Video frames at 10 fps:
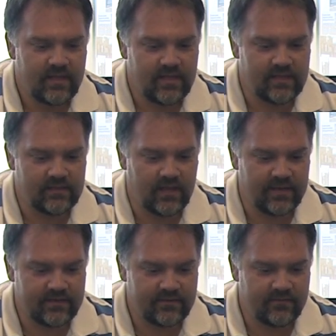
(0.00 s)
he
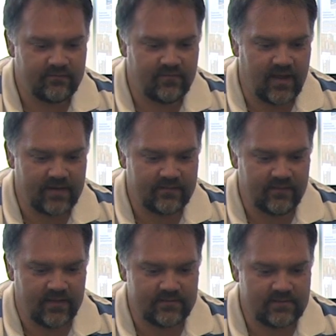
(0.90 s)
liked the fact
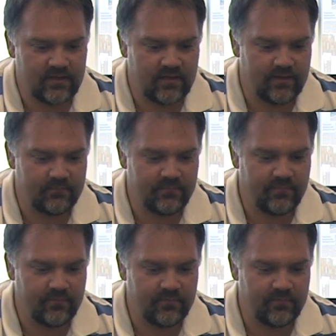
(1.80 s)
that um,